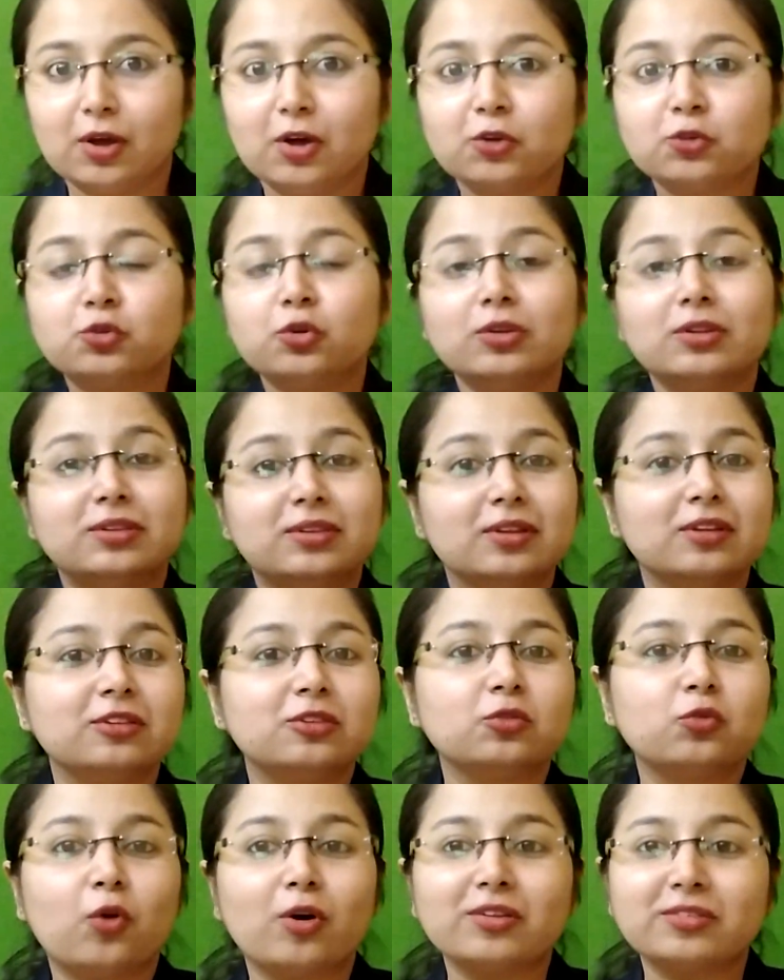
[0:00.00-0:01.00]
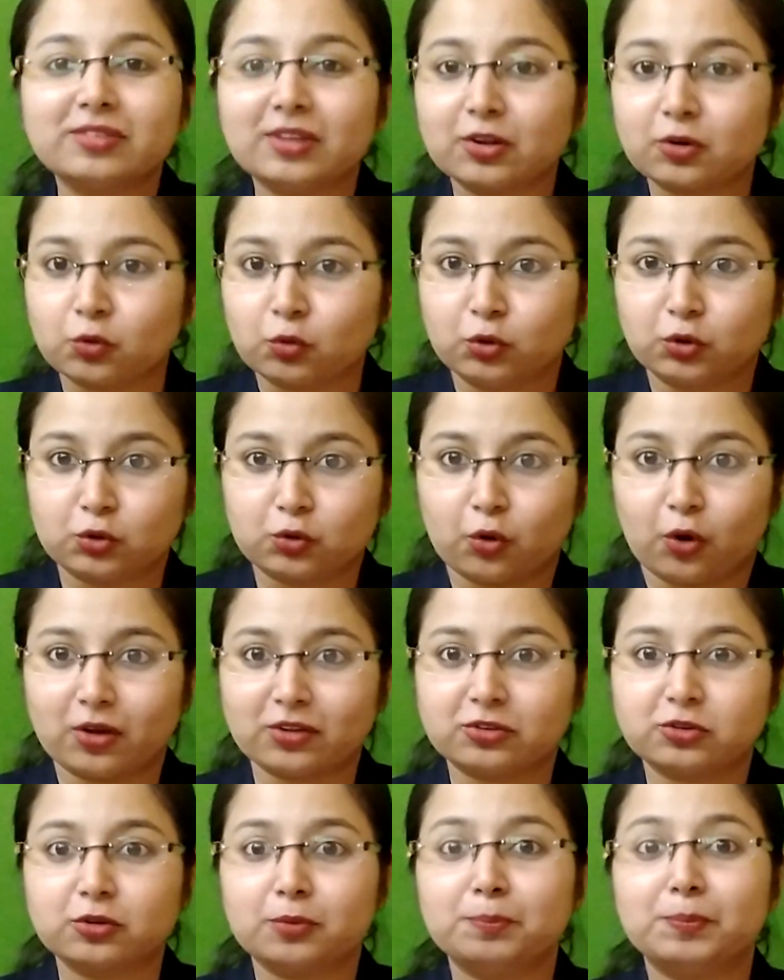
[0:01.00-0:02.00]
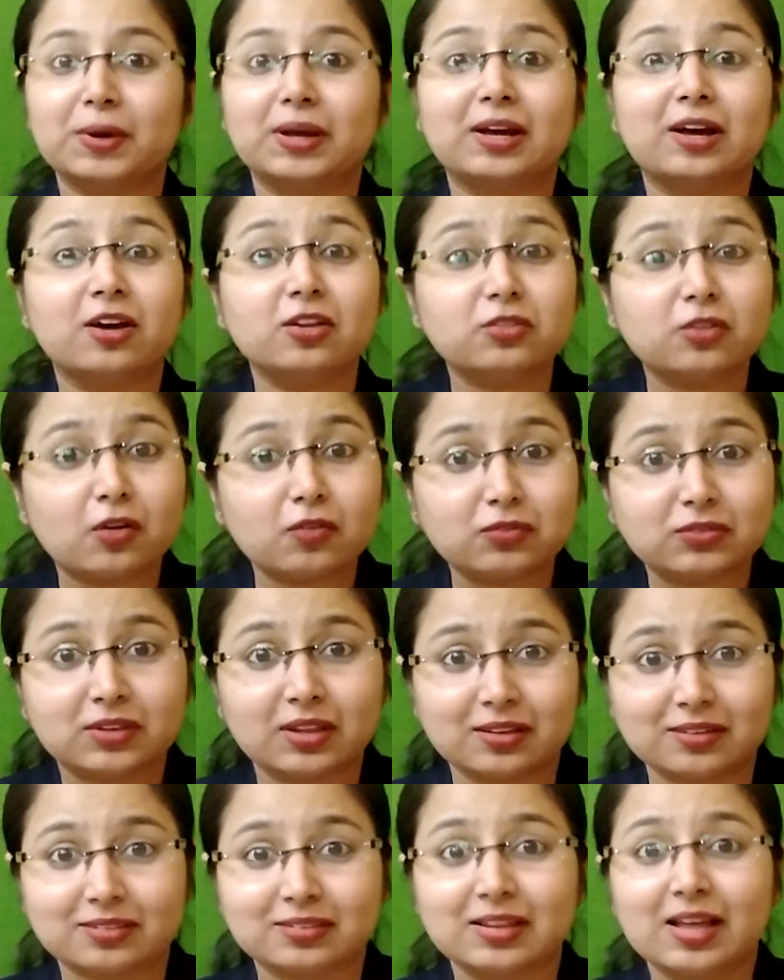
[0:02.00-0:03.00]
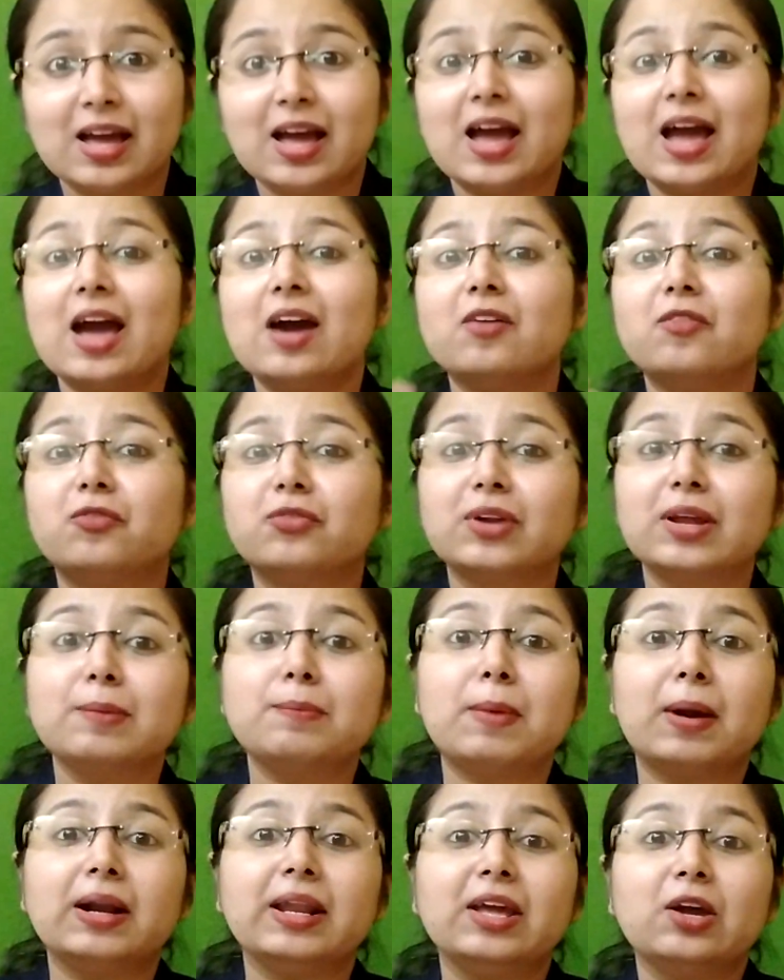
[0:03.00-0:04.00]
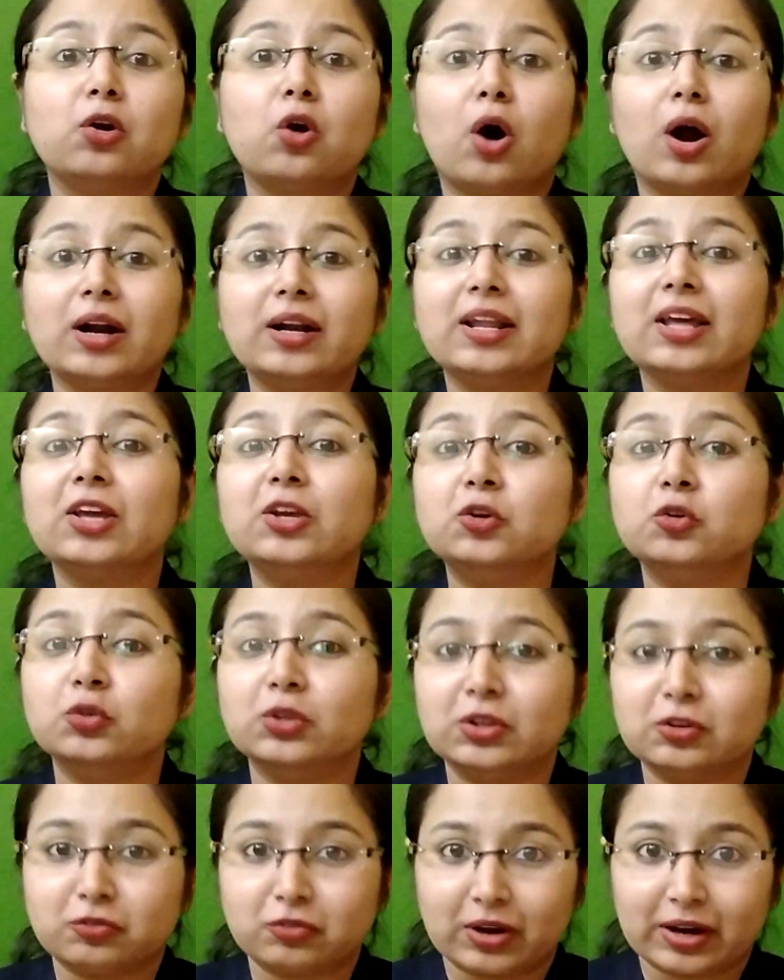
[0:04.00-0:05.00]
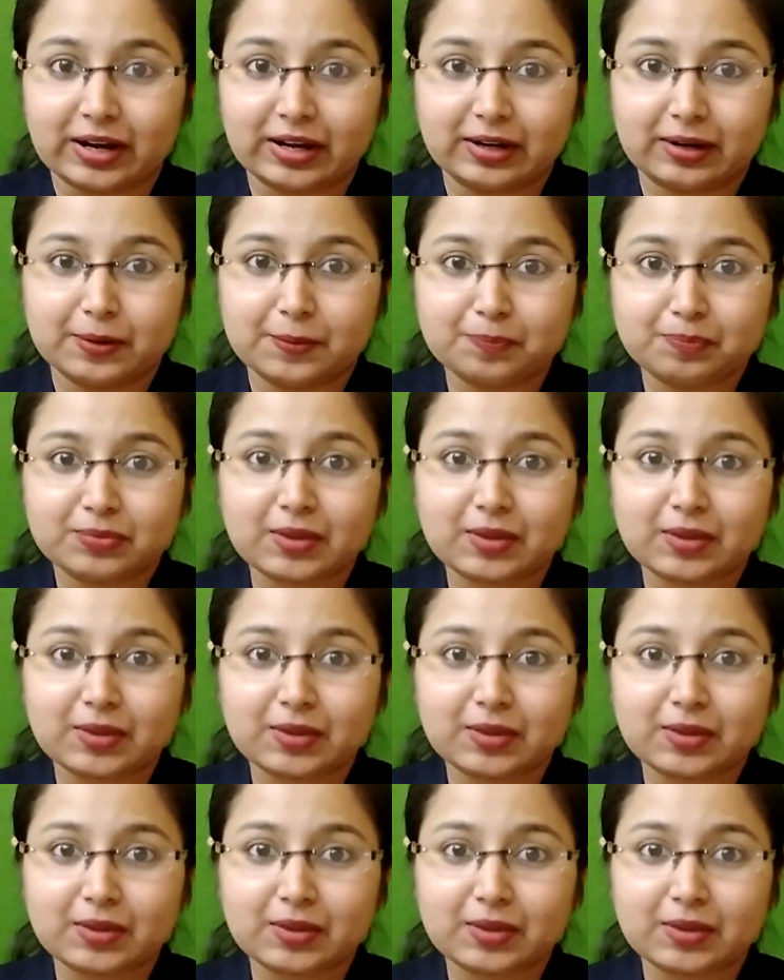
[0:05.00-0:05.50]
So, this was the root cause. So, because of this, everybody got unified.